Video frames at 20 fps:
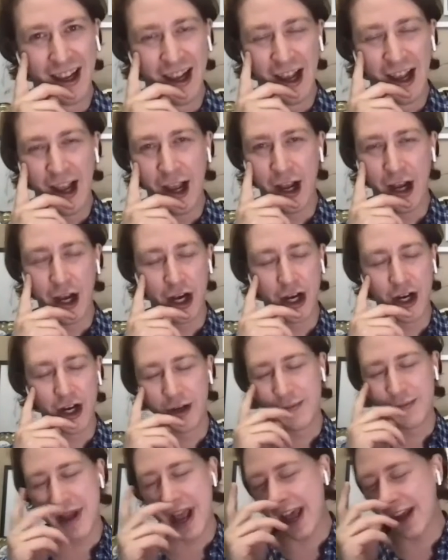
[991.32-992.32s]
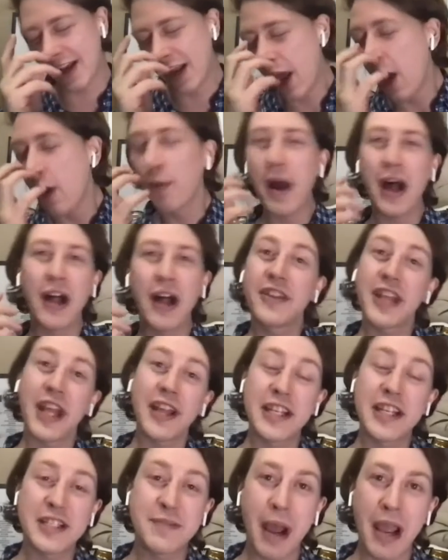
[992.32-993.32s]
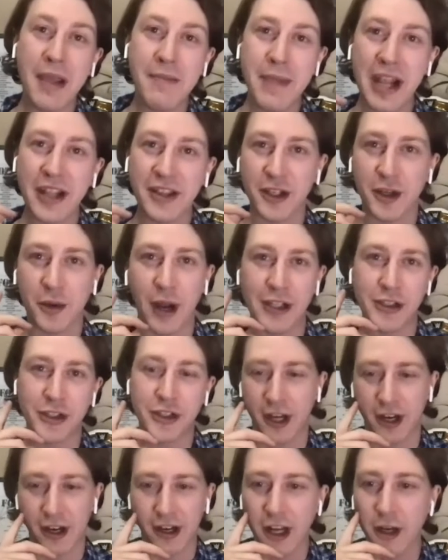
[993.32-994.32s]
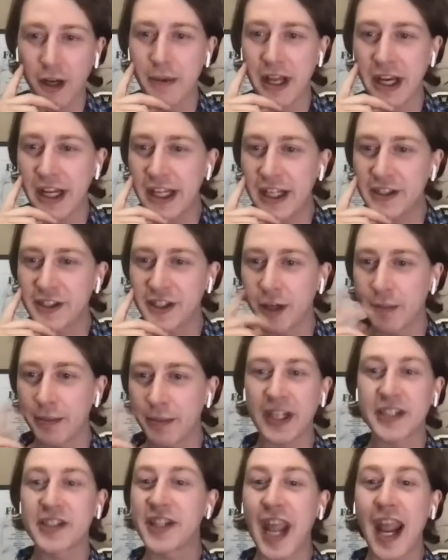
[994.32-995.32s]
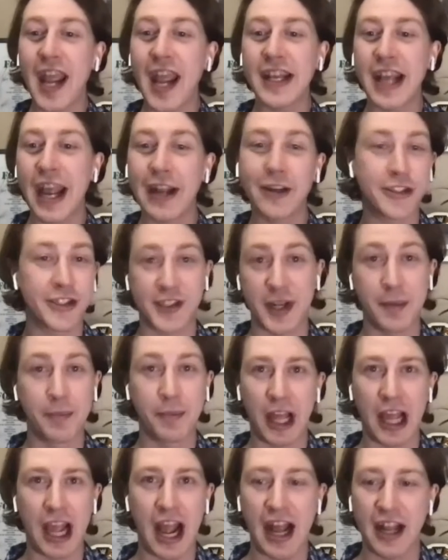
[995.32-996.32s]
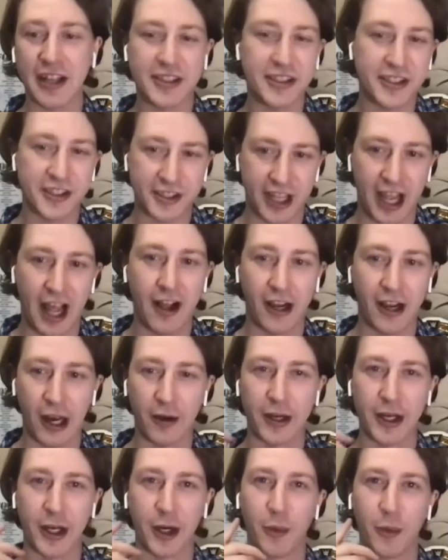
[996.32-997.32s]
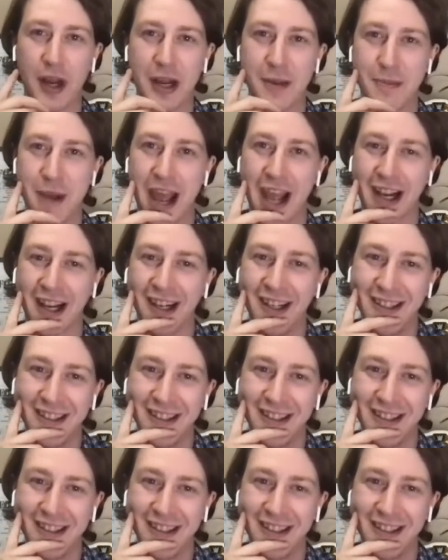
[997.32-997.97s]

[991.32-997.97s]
Oh man. Well, then this might make the question a little bit easier, because KDH simply asks Calgary or Winnipeg.